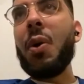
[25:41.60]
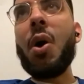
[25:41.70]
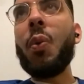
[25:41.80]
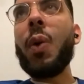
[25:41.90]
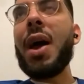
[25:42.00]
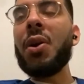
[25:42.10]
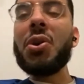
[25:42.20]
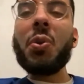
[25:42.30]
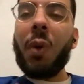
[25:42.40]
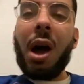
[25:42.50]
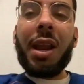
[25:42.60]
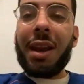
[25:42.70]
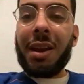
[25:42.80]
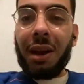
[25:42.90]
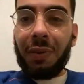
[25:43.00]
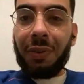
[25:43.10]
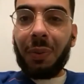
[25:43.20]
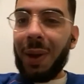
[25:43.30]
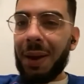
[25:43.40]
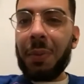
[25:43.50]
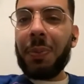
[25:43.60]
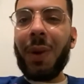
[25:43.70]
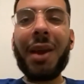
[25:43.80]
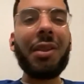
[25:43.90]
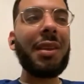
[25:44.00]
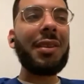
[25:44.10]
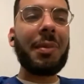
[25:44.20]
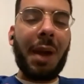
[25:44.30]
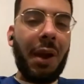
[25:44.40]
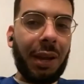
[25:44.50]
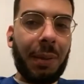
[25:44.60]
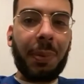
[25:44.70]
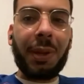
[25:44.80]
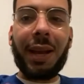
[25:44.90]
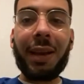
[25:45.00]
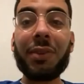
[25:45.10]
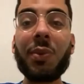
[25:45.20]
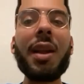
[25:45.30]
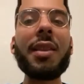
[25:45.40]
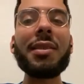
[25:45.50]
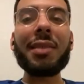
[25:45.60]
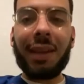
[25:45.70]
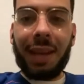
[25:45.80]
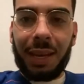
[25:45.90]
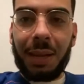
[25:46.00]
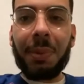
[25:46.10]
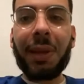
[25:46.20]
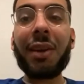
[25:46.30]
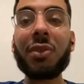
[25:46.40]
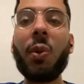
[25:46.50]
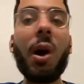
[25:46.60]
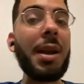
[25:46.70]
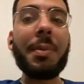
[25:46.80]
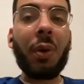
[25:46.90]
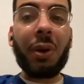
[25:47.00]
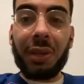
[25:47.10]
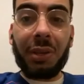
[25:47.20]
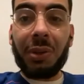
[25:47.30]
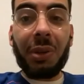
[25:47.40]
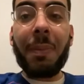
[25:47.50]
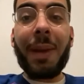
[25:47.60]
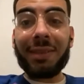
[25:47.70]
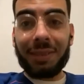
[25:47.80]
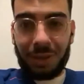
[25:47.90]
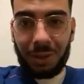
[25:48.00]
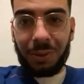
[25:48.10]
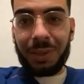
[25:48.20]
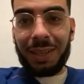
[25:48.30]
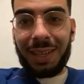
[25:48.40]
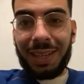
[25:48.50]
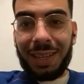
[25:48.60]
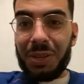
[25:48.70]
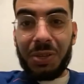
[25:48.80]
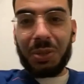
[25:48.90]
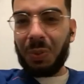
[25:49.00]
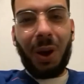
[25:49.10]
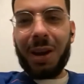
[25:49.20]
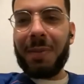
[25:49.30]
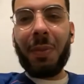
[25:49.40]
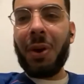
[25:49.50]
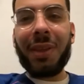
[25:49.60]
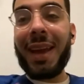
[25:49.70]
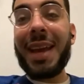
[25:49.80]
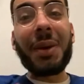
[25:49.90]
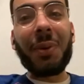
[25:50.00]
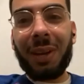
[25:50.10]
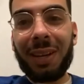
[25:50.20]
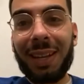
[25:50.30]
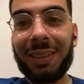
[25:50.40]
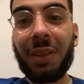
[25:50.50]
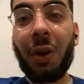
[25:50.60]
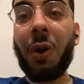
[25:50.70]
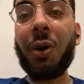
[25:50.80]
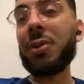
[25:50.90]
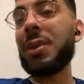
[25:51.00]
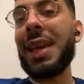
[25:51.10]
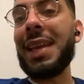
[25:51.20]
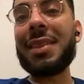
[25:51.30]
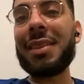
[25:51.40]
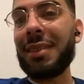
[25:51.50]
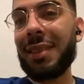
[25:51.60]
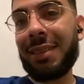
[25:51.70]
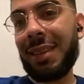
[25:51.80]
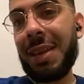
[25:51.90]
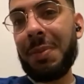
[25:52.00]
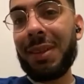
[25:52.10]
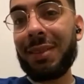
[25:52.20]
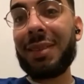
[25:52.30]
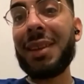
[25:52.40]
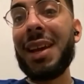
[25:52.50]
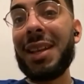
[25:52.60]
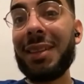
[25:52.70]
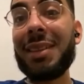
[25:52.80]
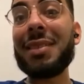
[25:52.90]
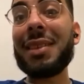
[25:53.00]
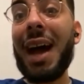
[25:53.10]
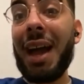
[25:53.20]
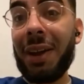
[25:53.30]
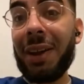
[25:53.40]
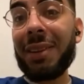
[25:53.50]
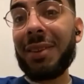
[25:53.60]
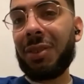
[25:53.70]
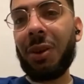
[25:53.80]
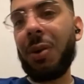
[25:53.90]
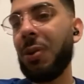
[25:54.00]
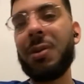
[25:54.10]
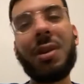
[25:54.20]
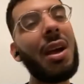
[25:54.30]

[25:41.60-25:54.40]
why don't you want it enough? Why do these American players, why do these Canadian players want it more than you? You're Mexico. You should want it more than anyone. That's the whole ethos of the team is the desire. So